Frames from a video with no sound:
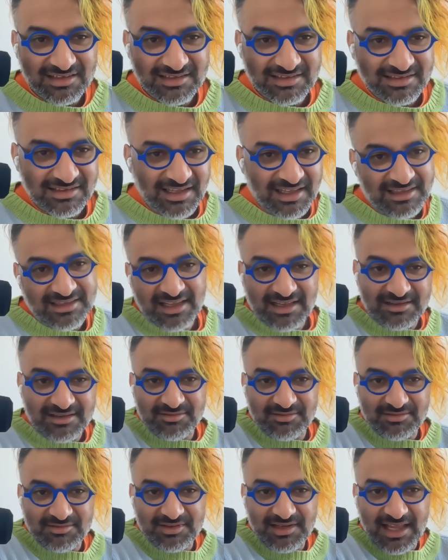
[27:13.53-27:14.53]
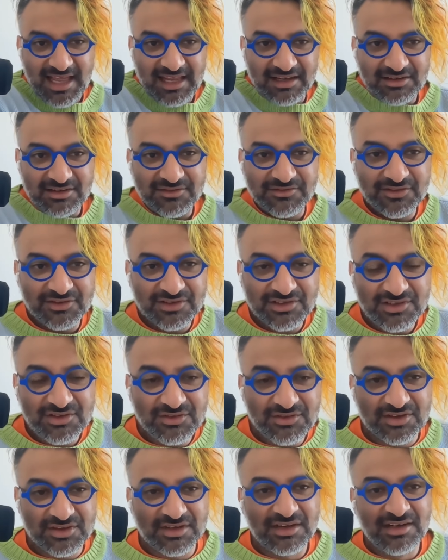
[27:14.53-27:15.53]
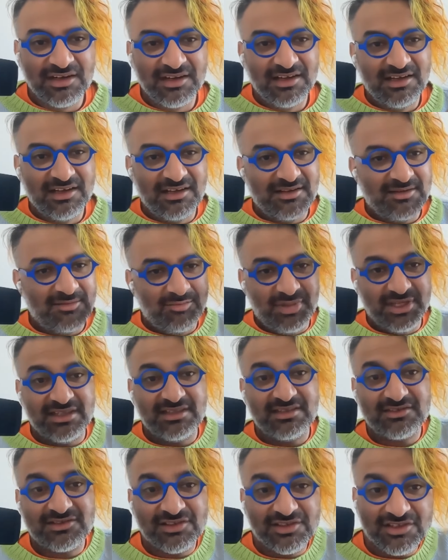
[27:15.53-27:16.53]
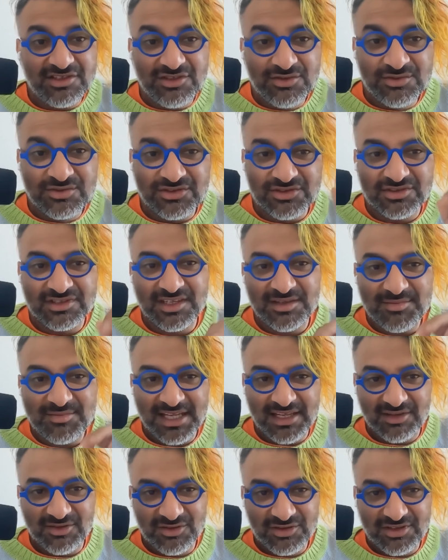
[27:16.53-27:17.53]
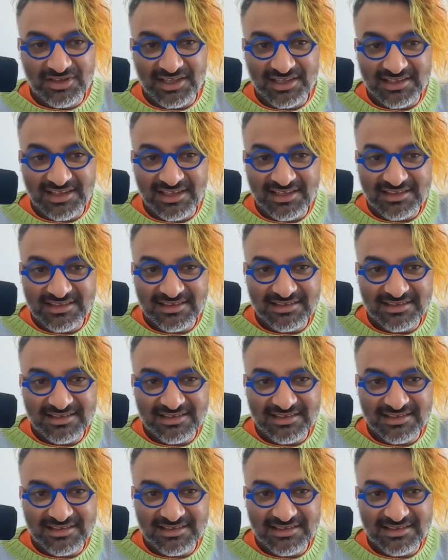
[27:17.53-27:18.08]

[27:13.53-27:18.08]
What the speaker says: and then handle it for the user. But to the user, they make it look like that